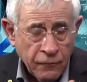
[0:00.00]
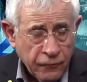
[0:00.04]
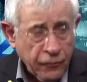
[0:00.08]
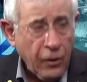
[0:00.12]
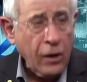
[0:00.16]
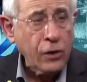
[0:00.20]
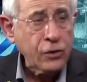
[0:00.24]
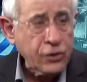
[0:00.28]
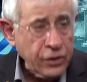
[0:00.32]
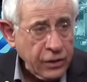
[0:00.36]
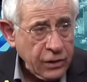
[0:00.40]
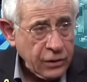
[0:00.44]

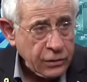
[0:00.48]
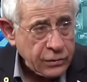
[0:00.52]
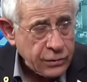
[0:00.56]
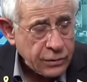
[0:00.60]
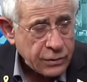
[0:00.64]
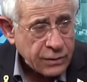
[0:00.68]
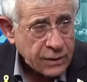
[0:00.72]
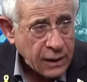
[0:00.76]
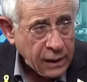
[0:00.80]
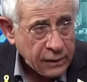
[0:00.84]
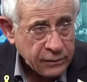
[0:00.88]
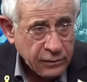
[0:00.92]
functioning
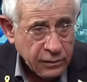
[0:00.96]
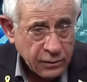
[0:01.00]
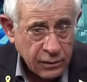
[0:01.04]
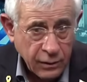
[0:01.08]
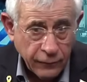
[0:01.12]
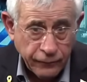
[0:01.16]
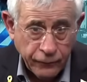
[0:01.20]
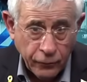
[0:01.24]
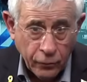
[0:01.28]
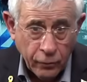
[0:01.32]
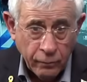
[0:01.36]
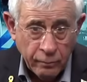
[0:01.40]
society.
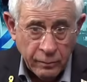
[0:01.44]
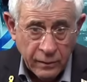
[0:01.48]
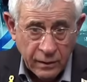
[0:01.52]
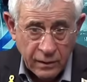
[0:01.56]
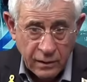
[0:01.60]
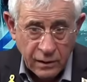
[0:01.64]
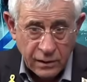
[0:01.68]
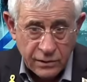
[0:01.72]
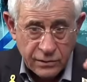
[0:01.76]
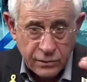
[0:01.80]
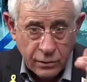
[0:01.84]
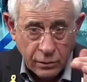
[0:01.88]
Therefore,
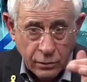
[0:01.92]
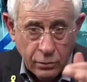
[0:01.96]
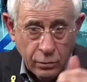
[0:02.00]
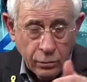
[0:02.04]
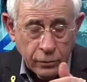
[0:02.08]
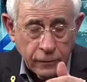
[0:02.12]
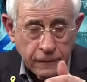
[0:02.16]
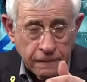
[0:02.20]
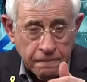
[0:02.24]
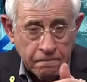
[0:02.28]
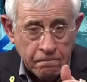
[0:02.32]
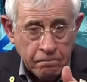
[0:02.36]
there is a
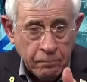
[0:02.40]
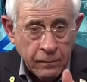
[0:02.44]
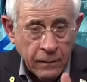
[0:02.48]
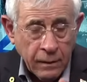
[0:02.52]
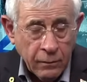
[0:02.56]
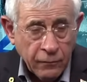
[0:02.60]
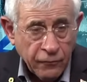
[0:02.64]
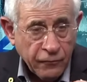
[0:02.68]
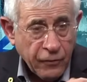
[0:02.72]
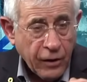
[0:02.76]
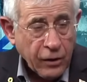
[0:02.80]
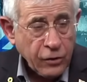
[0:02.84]
good
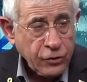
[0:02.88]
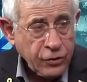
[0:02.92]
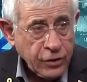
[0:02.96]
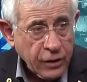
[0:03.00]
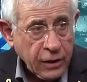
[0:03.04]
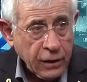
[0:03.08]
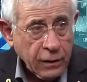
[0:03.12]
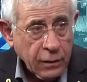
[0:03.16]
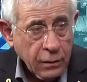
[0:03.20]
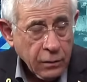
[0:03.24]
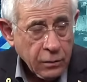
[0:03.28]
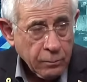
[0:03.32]

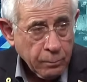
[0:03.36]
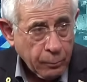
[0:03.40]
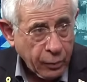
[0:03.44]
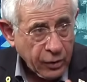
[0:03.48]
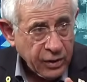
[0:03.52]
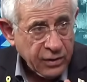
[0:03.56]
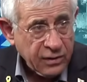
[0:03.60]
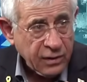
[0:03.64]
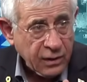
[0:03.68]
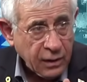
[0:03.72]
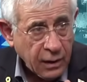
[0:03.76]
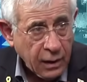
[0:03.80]
functioning
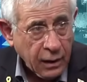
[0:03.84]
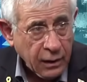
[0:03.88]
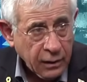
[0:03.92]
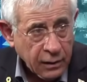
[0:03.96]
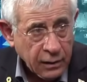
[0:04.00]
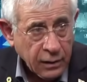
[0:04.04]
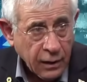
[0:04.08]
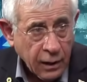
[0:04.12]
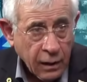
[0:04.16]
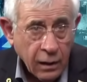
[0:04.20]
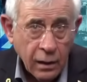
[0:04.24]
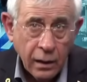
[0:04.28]
political
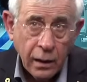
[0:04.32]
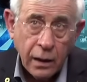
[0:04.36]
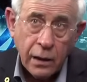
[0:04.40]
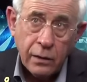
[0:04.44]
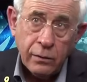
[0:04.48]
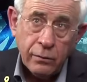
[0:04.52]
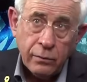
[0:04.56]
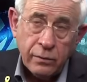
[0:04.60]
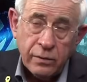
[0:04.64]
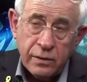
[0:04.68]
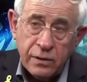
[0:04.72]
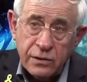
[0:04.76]
arena,
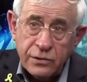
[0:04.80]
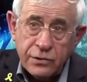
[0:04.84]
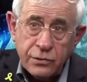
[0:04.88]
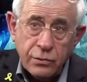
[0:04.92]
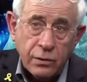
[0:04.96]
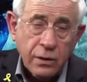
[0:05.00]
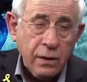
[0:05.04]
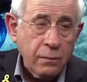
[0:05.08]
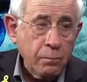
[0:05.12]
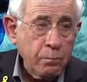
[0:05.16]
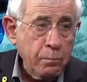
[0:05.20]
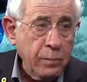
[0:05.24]
and on
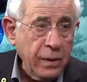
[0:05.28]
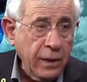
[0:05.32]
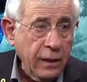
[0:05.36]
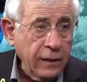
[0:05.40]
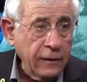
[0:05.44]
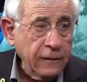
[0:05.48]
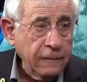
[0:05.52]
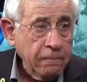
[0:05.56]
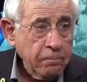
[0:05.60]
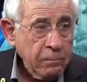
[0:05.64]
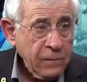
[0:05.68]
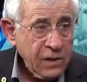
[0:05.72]
this you can
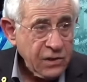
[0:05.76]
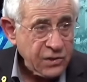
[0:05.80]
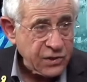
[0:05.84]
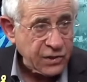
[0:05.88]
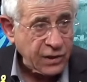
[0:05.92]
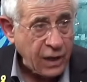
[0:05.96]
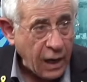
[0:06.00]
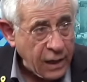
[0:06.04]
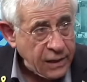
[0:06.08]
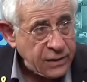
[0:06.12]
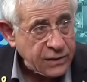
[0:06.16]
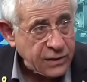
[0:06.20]
build
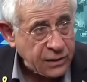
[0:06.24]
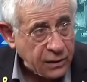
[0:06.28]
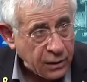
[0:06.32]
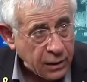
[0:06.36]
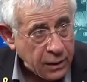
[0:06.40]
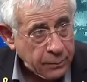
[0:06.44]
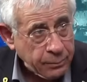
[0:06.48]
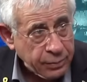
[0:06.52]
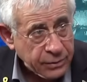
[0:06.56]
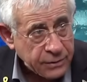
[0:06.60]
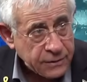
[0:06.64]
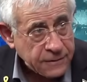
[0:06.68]

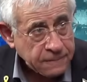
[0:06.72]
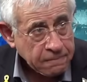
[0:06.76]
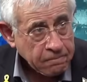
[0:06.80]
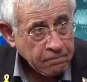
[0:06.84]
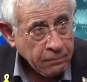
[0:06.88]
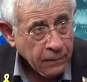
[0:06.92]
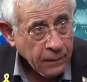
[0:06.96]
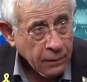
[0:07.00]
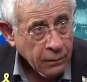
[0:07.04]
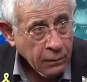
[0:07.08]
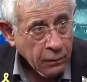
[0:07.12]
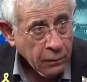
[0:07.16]
skyscrapers.